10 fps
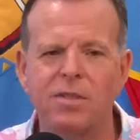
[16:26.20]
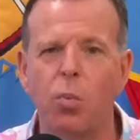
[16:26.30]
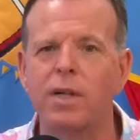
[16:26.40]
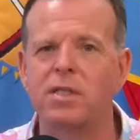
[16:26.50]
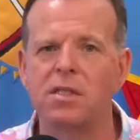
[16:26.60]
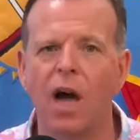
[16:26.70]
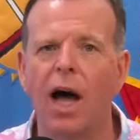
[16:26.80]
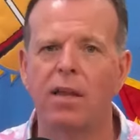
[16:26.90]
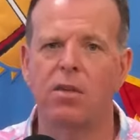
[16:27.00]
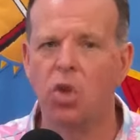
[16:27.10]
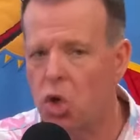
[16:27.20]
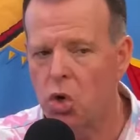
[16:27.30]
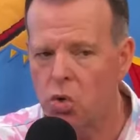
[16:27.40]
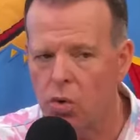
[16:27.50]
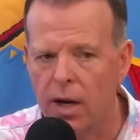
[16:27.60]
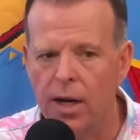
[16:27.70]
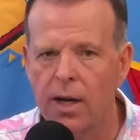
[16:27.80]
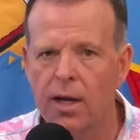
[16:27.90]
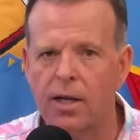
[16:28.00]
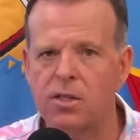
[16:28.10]
what's not new,
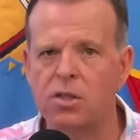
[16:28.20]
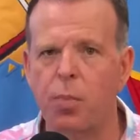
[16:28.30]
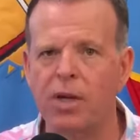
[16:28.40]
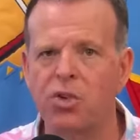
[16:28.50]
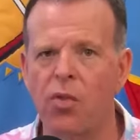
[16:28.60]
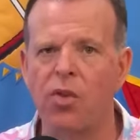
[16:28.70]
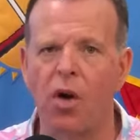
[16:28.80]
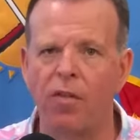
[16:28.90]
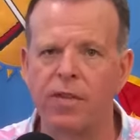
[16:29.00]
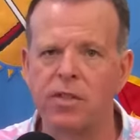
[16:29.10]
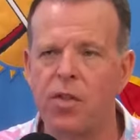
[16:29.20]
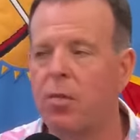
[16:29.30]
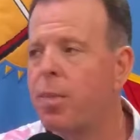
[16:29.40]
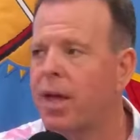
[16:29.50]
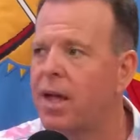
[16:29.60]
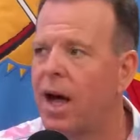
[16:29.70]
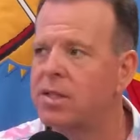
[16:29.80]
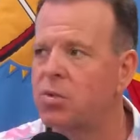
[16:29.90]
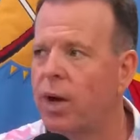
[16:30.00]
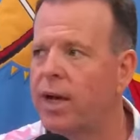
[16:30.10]
because there's pressure on the Dolphins and they're big
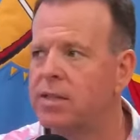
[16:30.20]
guys, right?